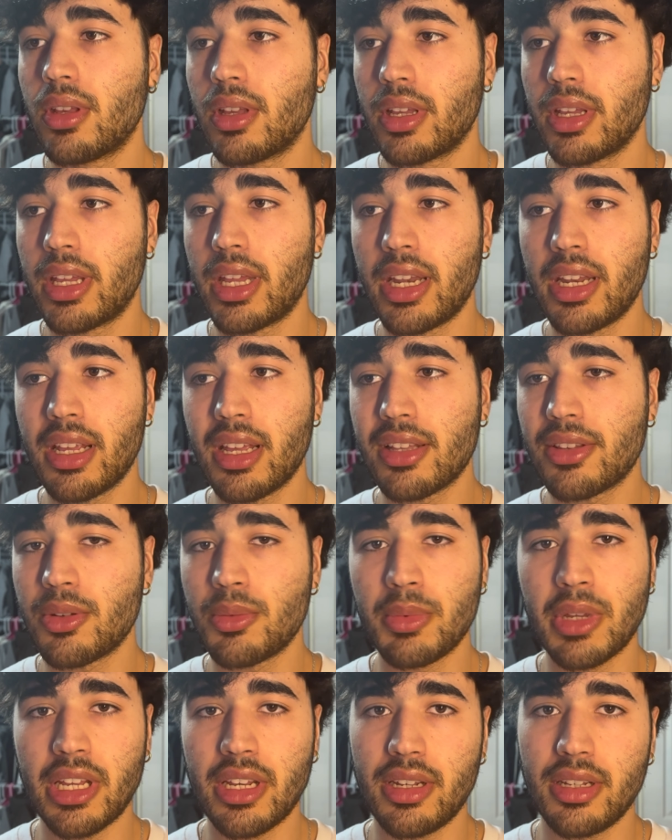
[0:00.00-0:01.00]
Getting a
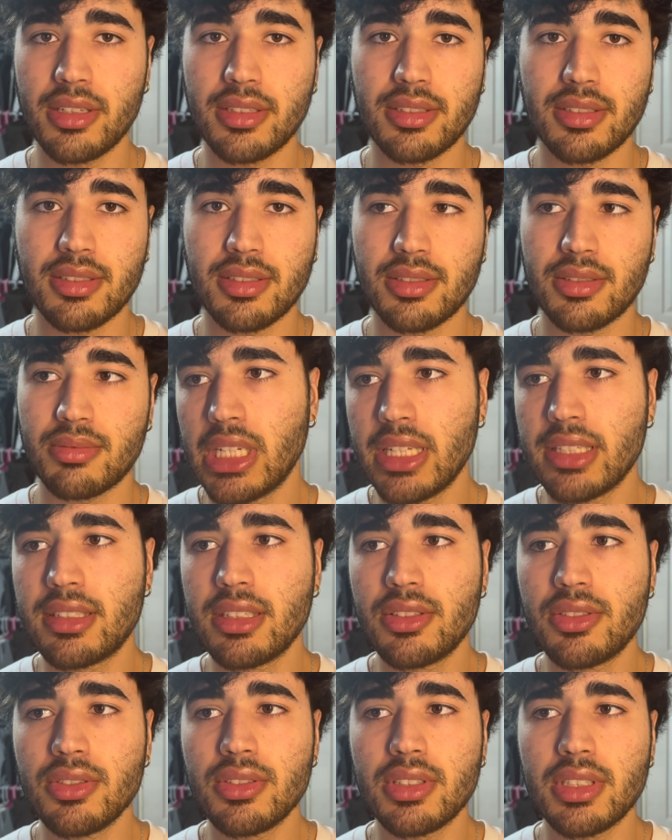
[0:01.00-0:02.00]
domain is easy
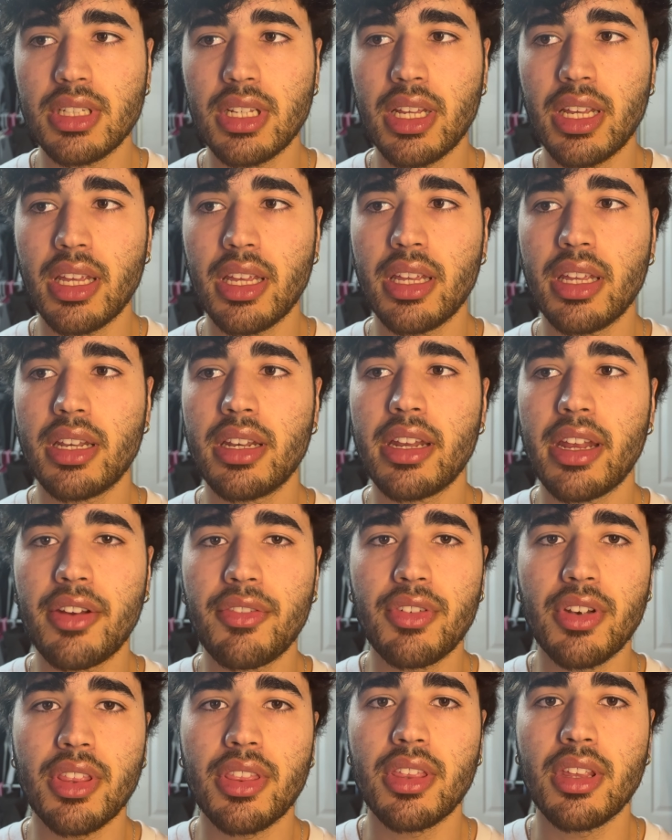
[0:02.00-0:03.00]
to say and
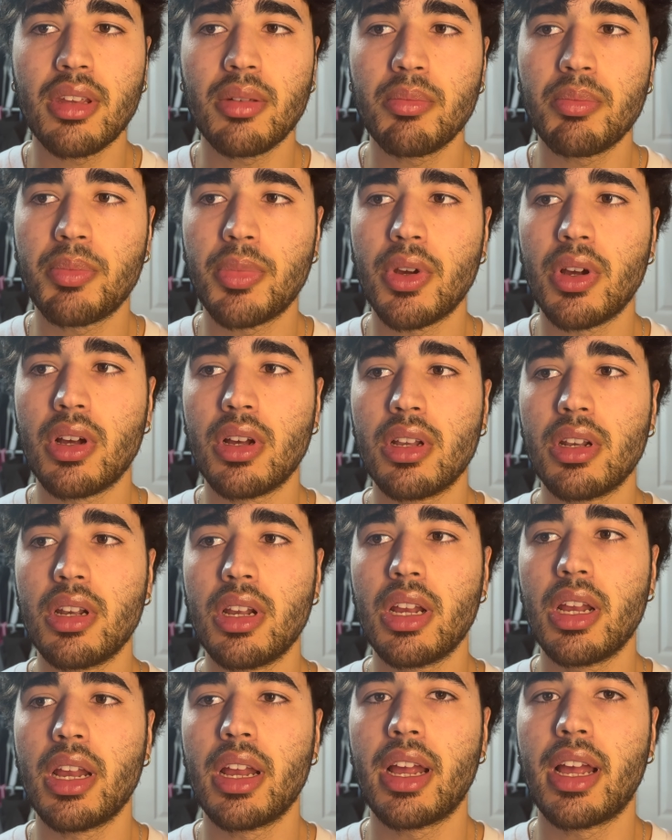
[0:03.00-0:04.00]
everything, but
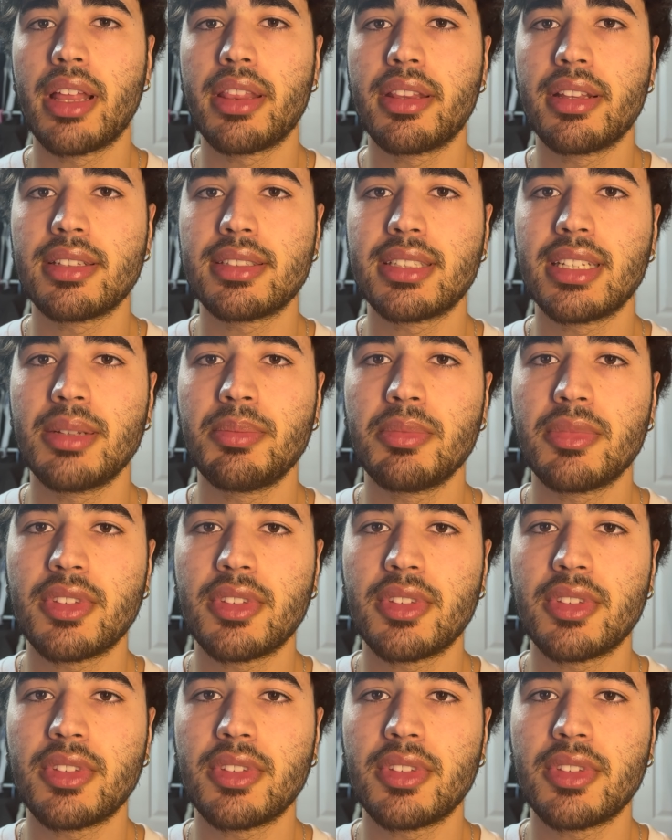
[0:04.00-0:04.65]
at the same